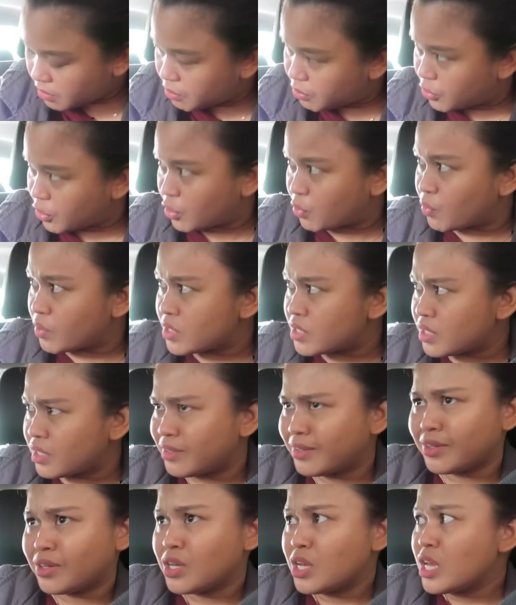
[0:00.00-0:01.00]
This
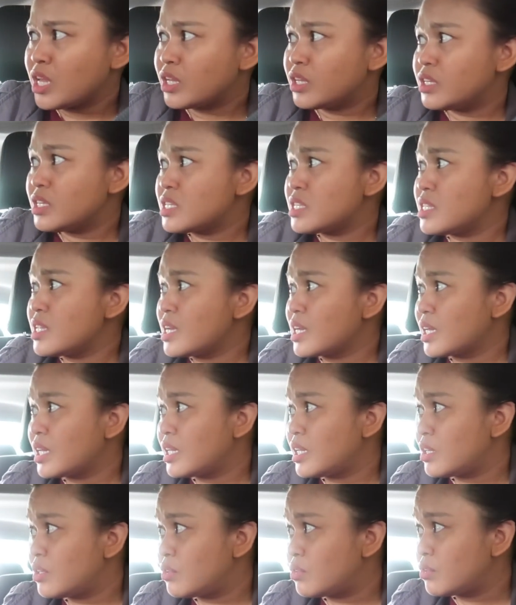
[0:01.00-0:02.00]
is not
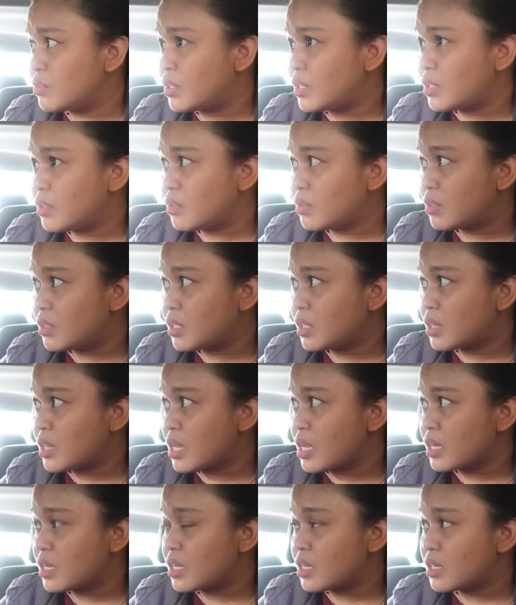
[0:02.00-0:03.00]
gonna do the
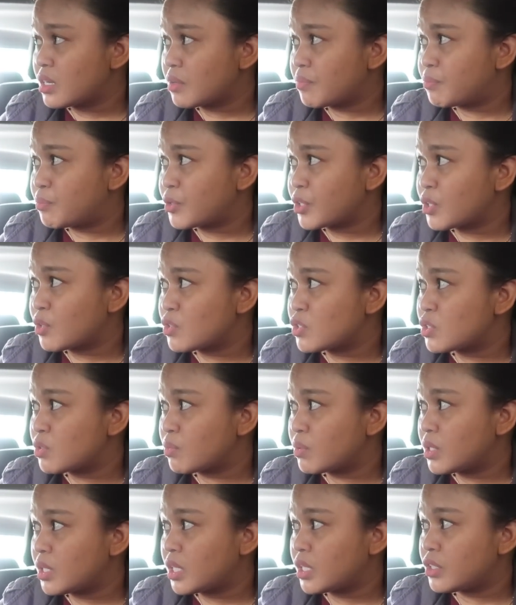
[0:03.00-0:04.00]
thing that doctor can
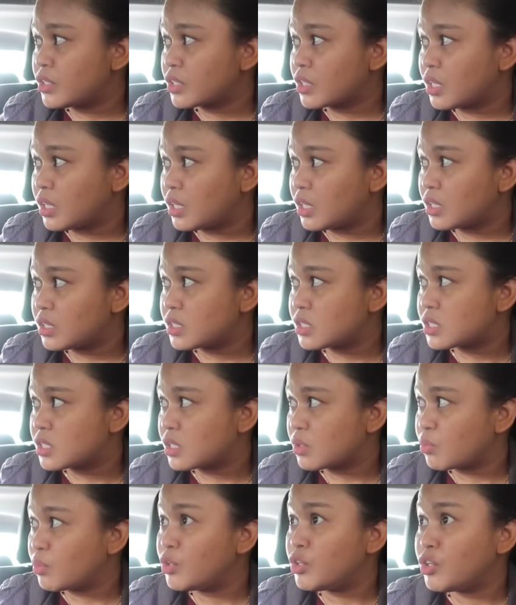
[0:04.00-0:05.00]
see with other cars
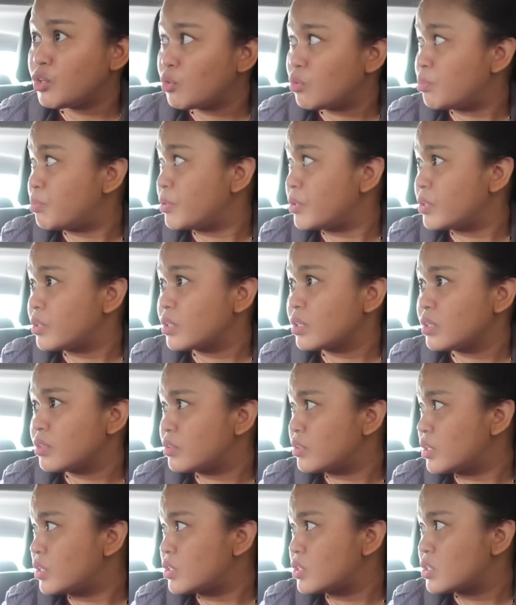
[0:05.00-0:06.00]
when they open the garage.